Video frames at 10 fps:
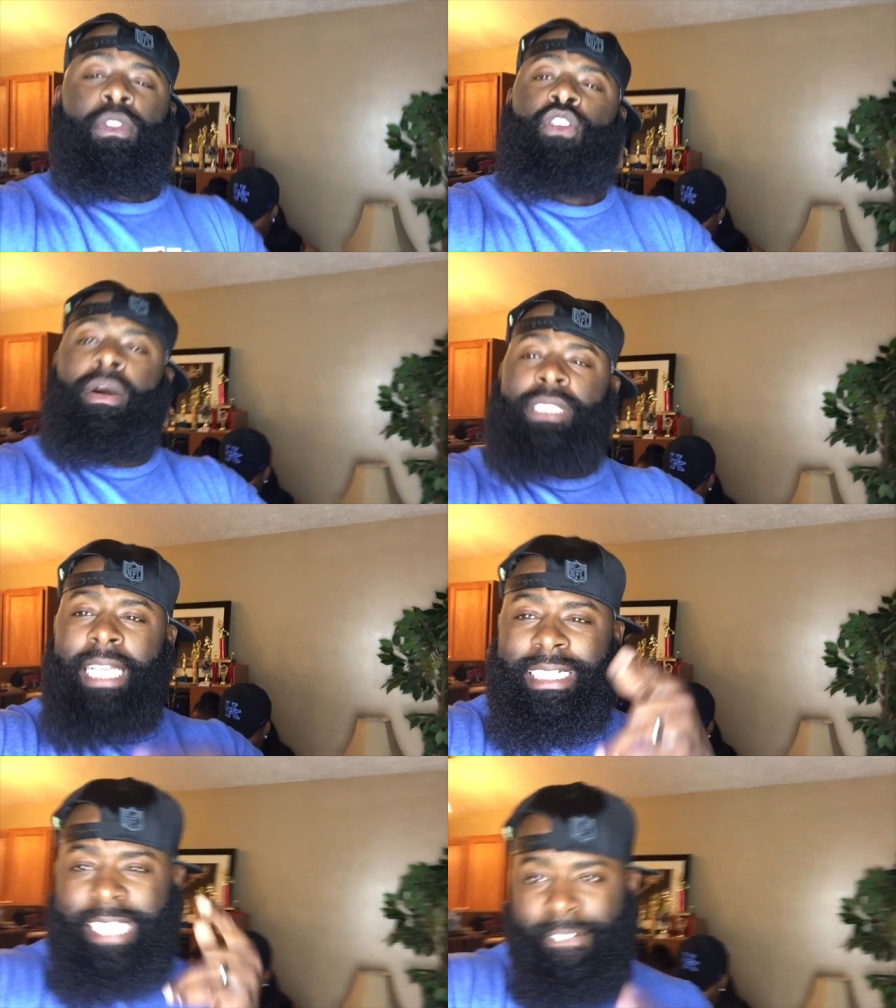You know what I'm
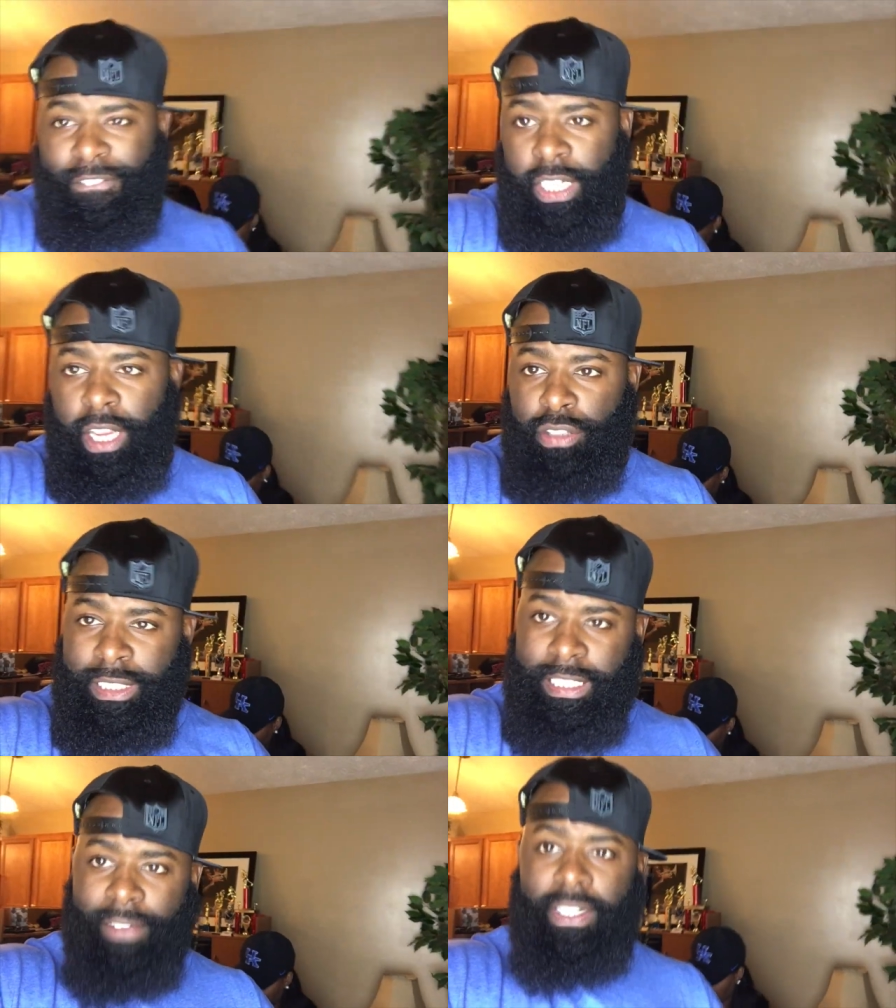saying? Seven videos in
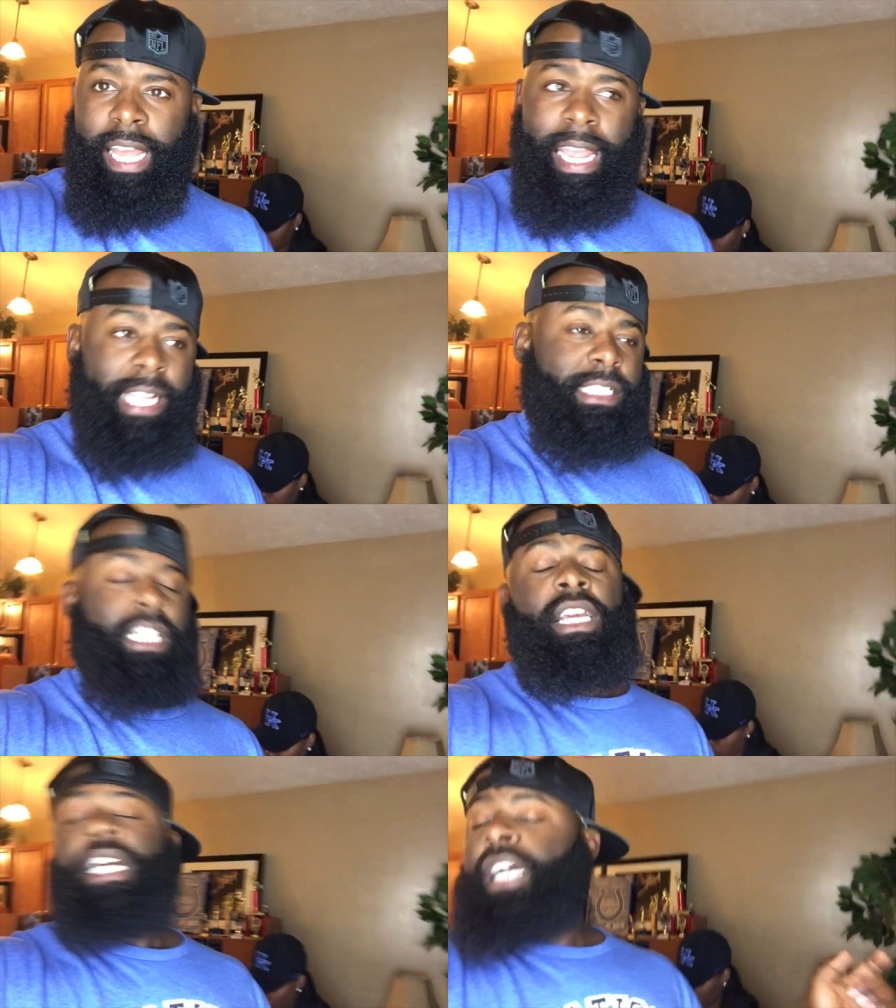seven days
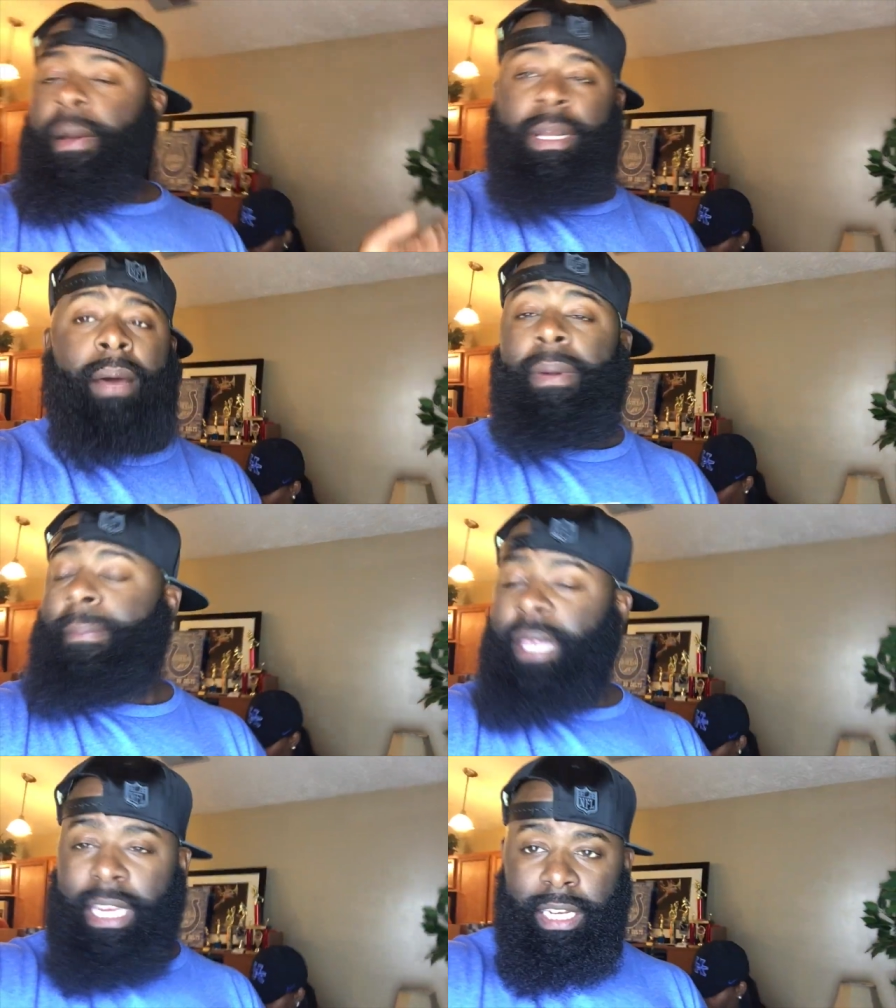coming up
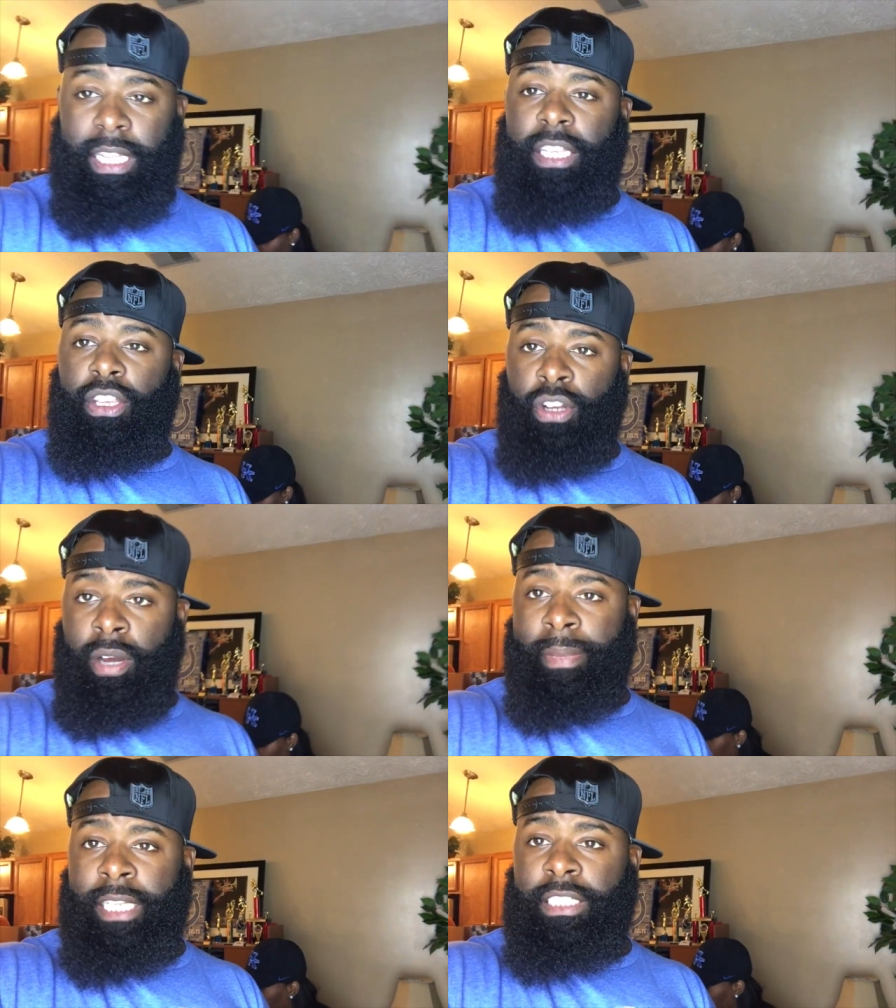immediately. You know what I
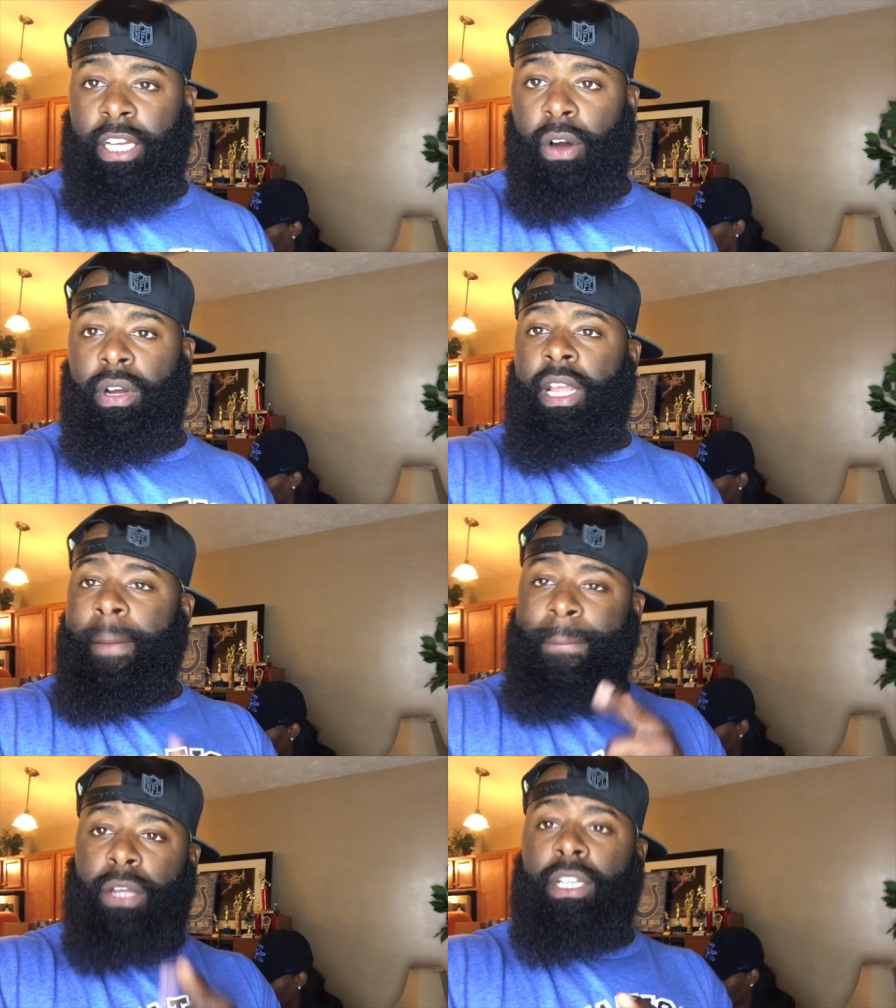mean? So
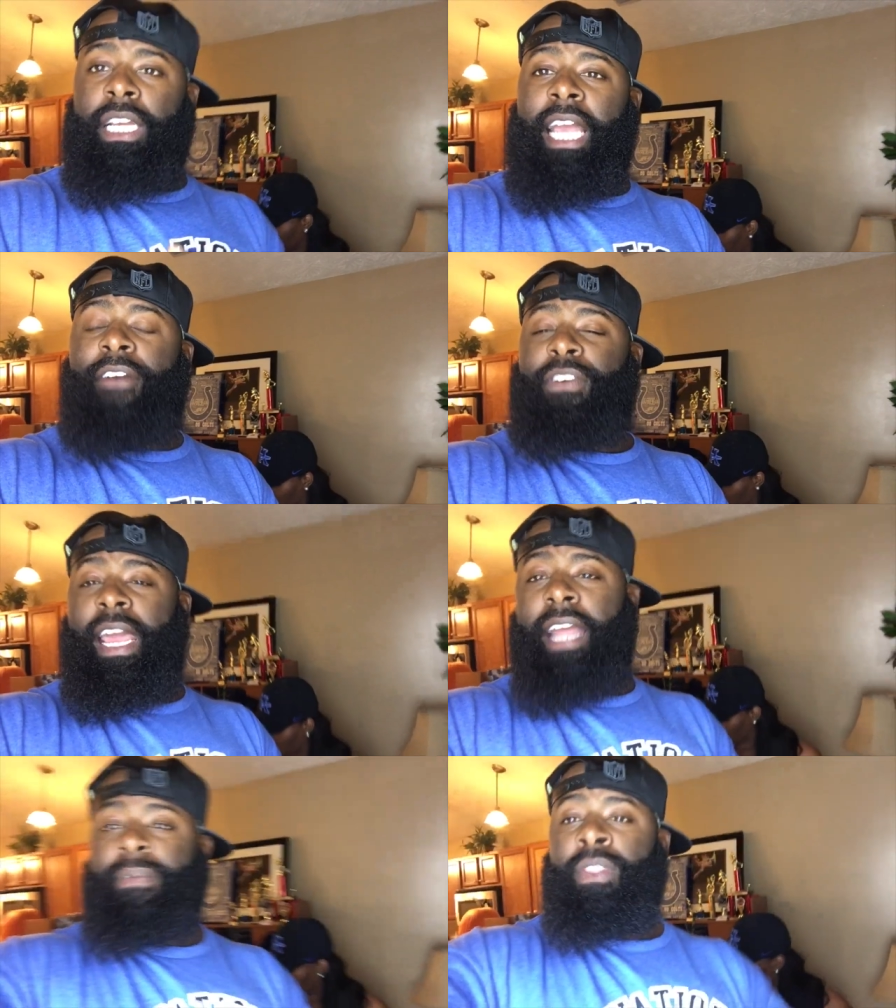be on the lookout for that.